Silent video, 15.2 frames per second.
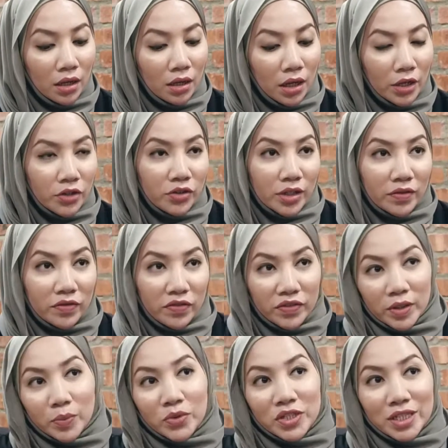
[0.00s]

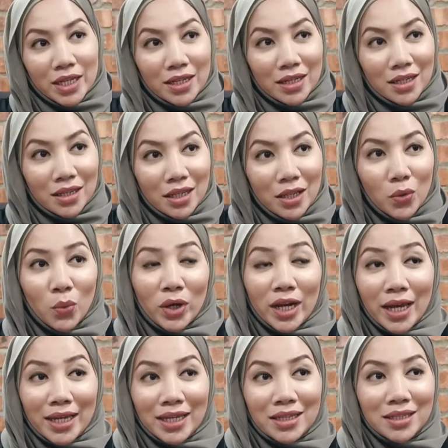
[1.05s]
150% than what
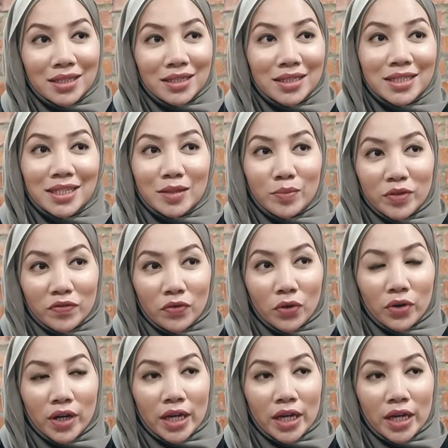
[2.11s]
I did before.